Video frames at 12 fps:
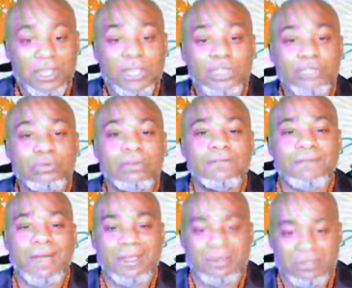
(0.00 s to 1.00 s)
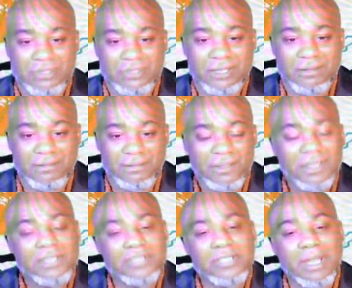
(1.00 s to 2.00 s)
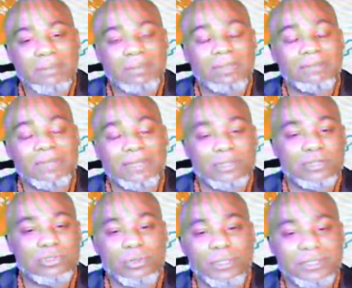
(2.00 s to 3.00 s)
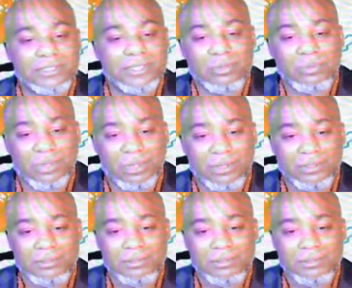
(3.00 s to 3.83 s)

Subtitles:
Unify yourself. Stop living in a dualistic world